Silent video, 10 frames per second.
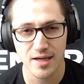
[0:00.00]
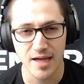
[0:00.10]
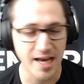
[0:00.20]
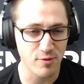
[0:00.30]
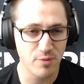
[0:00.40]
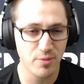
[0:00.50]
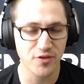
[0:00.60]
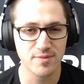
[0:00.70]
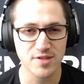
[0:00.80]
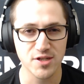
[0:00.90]
And then we
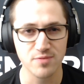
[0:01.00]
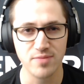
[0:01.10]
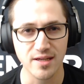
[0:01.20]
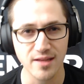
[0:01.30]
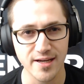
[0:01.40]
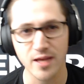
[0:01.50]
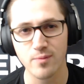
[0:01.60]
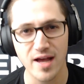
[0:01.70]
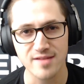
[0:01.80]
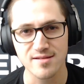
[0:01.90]
built up such a big lead on the
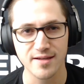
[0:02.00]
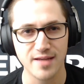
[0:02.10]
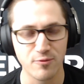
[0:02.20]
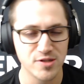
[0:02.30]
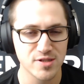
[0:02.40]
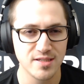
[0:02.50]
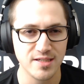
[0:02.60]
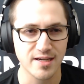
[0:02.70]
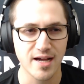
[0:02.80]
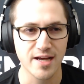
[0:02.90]
bad side that we just
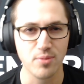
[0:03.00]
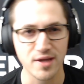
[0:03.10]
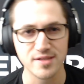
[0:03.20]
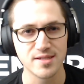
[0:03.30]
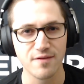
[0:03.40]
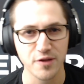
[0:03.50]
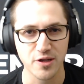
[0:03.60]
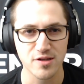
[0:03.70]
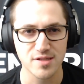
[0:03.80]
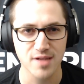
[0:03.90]
needed to kind of play safe on the
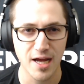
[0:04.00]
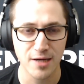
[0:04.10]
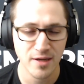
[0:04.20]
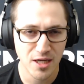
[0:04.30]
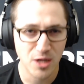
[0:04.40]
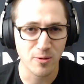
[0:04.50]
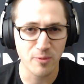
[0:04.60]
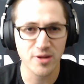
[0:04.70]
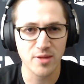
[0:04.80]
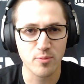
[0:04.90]
good side. We
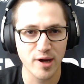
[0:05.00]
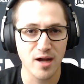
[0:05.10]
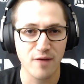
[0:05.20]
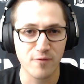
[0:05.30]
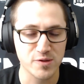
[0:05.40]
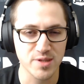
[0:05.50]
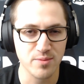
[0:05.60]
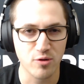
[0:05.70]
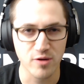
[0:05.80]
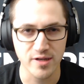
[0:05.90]
won the break off, which was
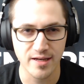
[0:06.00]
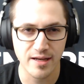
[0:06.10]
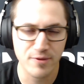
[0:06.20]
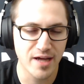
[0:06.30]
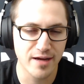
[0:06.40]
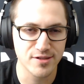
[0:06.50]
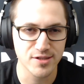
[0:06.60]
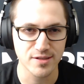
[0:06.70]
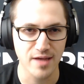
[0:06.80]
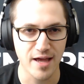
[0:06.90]
important, and then we kind of
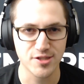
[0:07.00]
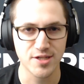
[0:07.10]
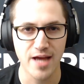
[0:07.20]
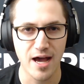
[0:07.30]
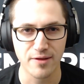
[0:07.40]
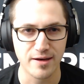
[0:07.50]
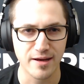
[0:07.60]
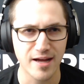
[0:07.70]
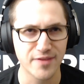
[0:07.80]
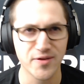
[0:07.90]
just edged it out. And it
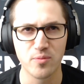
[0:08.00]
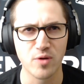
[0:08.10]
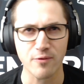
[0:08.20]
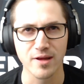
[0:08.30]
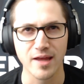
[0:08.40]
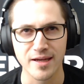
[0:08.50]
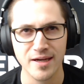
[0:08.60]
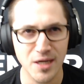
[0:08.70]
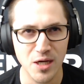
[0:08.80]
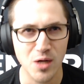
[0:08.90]
got to a point where, like,
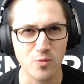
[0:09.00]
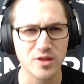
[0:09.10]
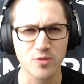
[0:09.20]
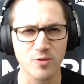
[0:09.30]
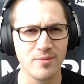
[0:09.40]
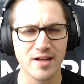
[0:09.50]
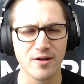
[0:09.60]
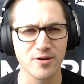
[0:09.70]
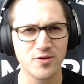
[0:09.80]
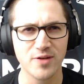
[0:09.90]
with 3 minutes
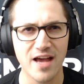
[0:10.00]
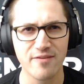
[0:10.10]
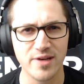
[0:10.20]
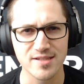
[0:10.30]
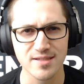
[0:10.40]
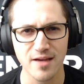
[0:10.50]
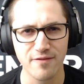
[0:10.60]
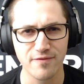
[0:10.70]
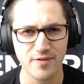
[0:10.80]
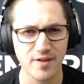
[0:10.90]
or 2.5 minutes
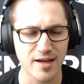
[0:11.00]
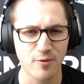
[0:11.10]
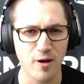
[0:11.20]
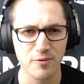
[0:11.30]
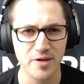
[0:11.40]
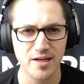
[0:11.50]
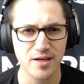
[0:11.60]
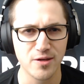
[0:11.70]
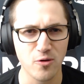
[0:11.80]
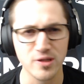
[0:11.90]
left, like, all we
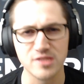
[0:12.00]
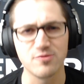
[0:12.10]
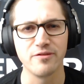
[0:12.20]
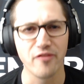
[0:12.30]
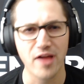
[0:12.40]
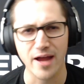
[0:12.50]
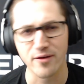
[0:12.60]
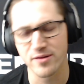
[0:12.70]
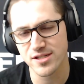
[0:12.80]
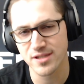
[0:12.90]
needed to hold is 1 flag,
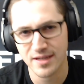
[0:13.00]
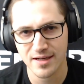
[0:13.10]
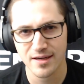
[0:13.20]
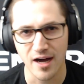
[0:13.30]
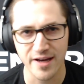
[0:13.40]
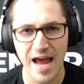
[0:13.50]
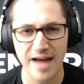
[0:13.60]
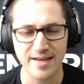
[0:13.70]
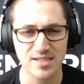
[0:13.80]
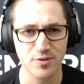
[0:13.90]
which on
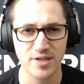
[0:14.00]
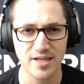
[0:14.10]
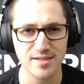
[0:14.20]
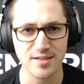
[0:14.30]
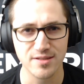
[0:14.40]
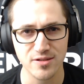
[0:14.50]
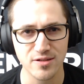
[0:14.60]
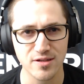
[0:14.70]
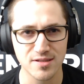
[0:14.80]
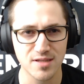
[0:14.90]
Hackney is pretty easy to do,
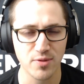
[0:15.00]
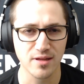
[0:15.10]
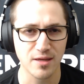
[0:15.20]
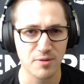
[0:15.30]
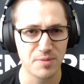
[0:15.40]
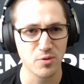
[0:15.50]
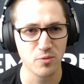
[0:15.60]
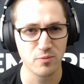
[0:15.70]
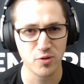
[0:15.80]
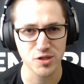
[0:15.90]
because typically when
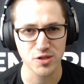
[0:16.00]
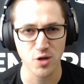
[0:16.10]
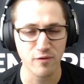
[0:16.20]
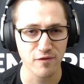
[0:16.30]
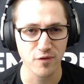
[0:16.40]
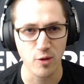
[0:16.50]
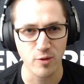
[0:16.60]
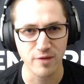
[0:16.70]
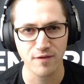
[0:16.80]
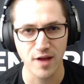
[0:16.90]
people push overflow
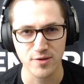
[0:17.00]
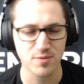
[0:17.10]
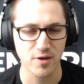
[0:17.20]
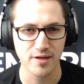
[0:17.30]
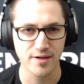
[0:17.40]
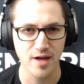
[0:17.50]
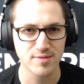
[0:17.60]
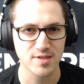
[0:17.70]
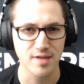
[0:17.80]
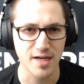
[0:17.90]
1 flag, you spawn on the
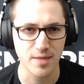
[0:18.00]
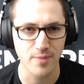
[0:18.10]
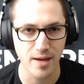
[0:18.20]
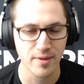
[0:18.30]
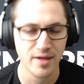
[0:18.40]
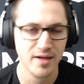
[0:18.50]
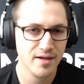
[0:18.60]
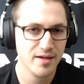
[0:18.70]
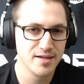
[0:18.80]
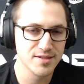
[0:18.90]
opposite side of the map.
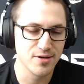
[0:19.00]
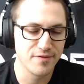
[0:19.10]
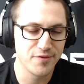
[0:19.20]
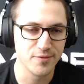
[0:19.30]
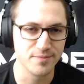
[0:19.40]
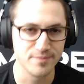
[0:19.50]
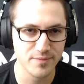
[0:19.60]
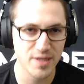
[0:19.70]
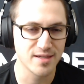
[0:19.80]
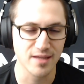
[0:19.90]
So if you
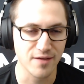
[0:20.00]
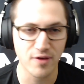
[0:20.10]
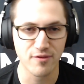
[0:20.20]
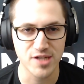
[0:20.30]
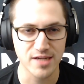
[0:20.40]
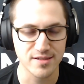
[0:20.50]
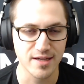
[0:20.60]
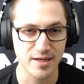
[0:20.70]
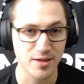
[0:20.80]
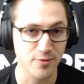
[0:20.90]
have a chance of
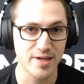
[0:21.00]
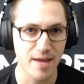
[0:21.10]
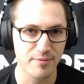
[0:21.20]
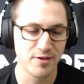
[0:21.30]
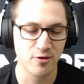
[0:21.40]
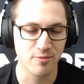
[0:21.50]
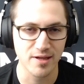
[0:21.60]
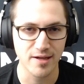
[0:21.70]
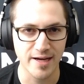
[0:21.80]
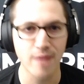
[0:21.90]
getting 3 cap, then normally
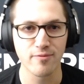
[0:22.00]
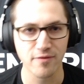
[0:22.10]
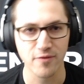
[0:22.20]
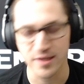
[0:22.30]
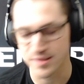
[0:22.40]
you get a cap for free.